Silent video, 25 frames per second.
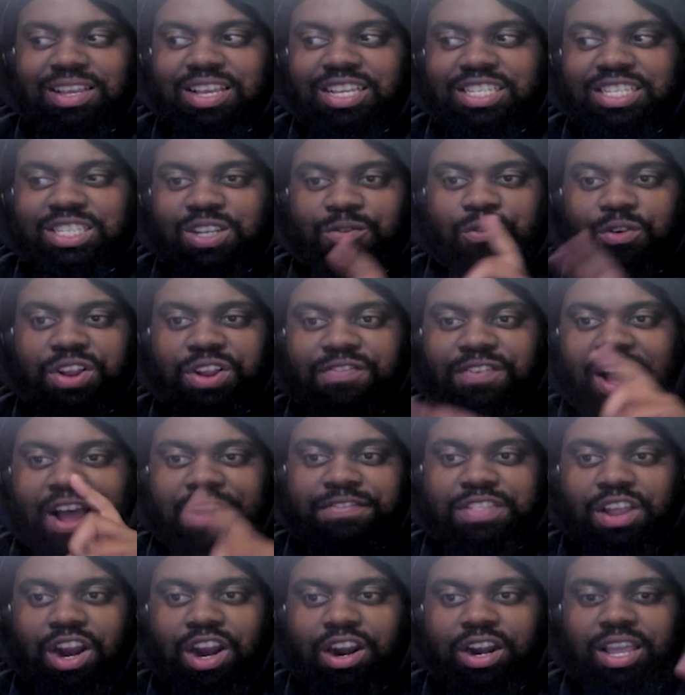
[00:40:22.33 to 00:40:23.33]
So 45,
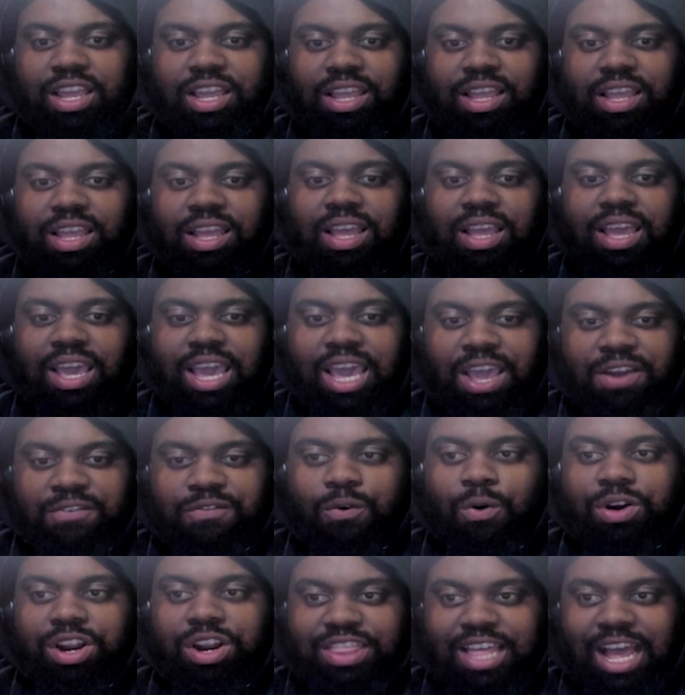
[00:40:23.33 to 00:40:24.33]
30, and
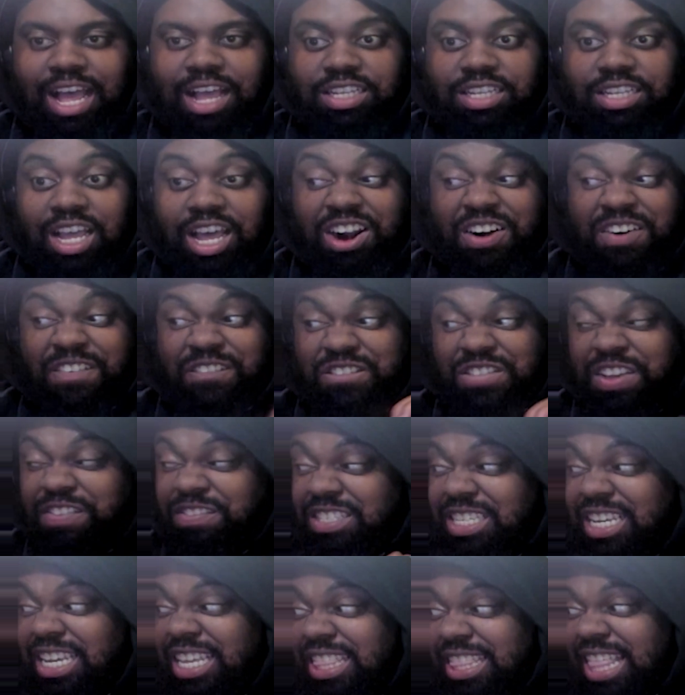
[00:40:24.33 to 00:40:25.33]
40,000.
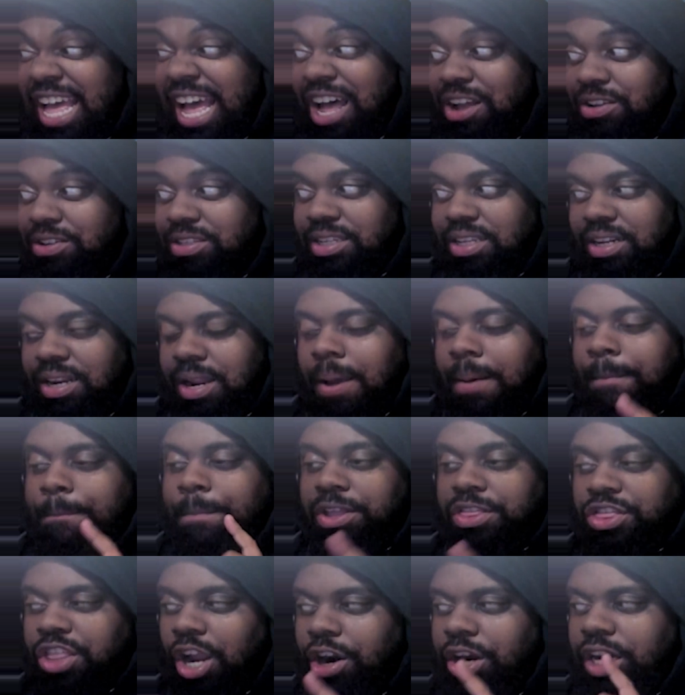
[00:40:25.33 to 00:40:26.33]
115,000,
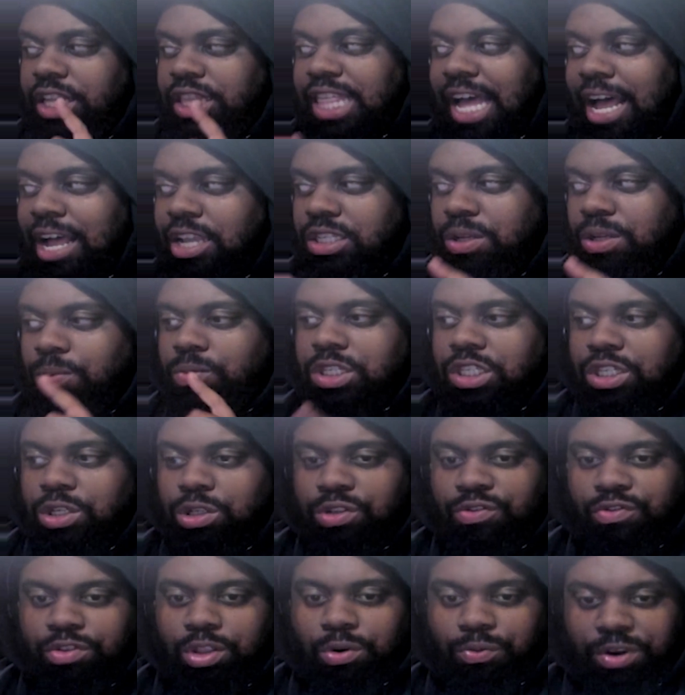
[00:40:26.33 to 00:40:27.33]
but 30,000 was
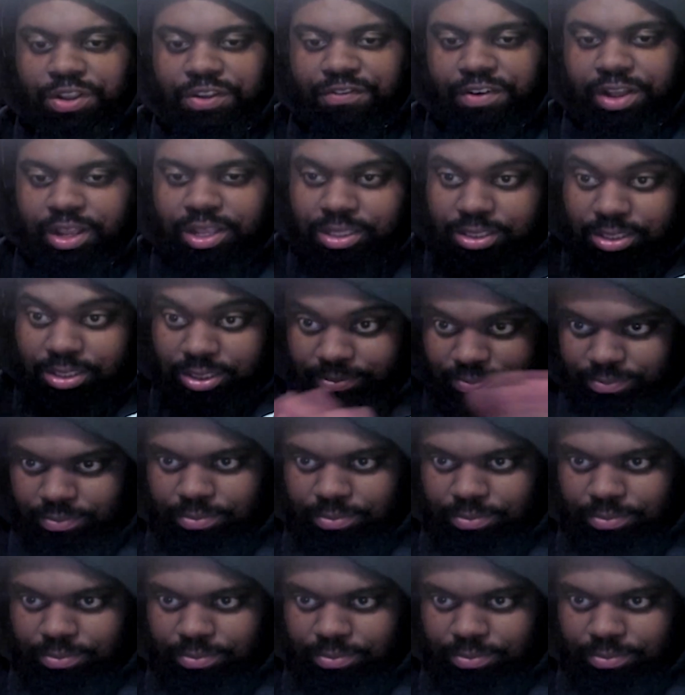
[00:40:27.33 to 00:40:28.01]
used for the refunds.